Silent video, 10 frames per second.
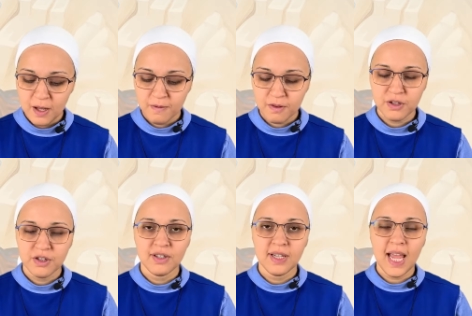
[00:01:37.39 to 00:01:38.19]

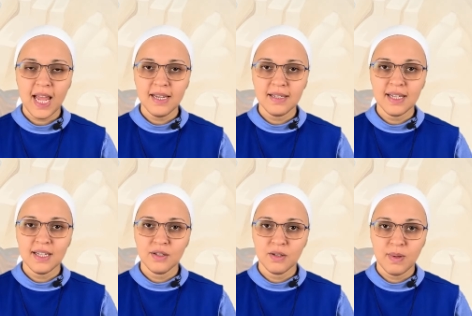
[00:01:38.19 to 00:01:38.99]
verses
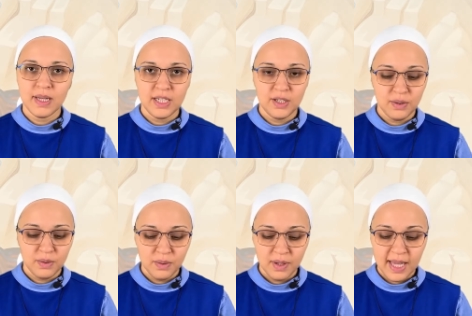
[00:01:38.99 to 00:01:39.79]
18 to 22.